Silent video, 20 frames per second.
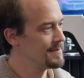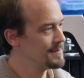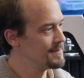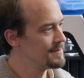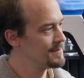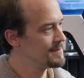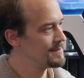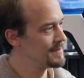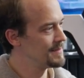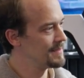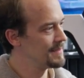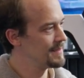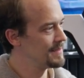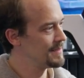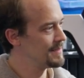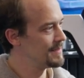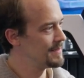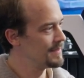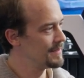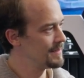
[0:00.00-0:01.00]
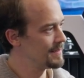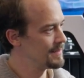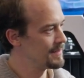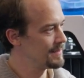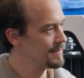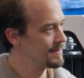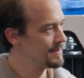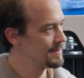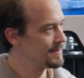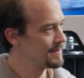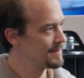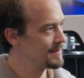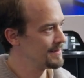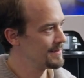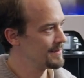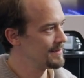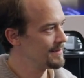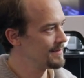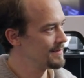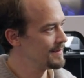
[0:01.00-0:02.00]

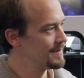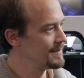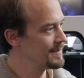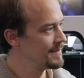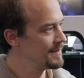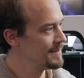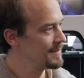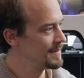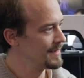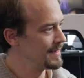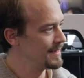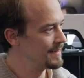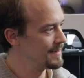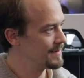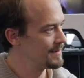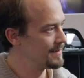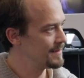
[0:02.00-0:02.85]
No words are spoken by the person on screen.